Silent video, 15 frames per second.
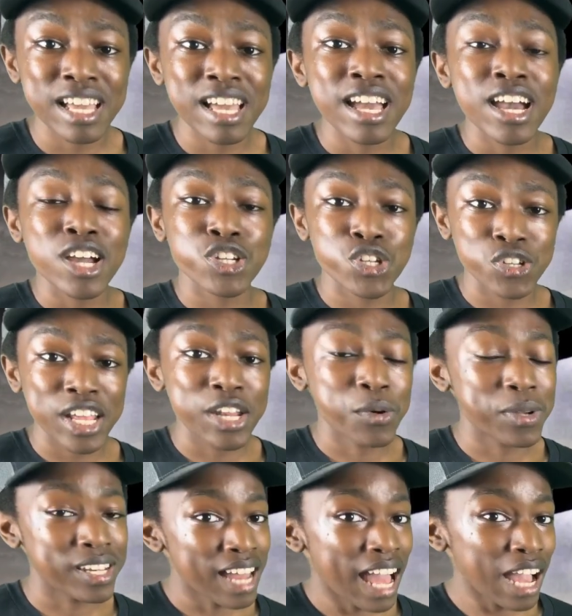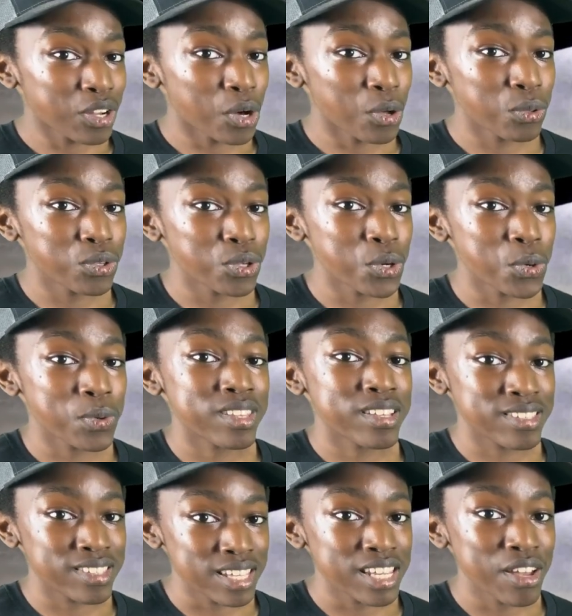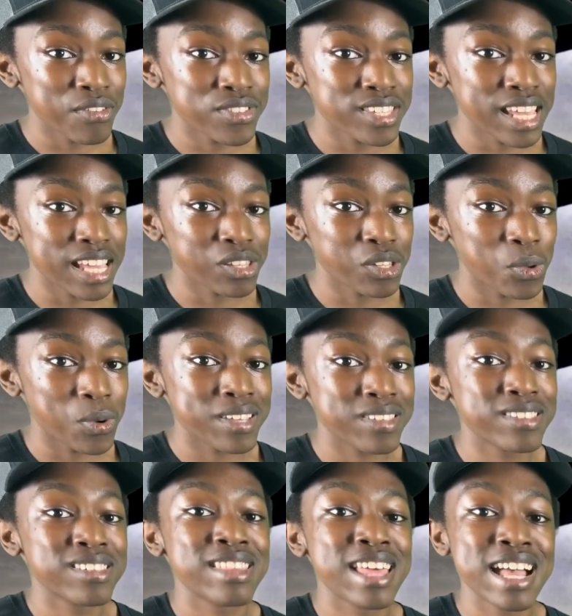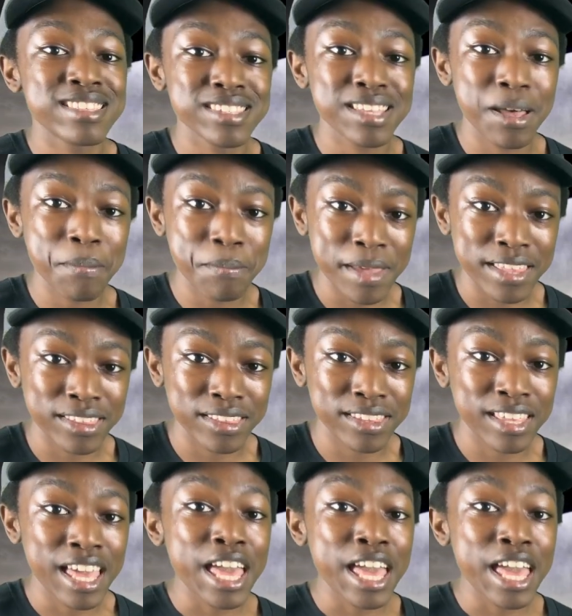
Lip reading: a tornado cannot go through the city of St. Louis, that's a myth.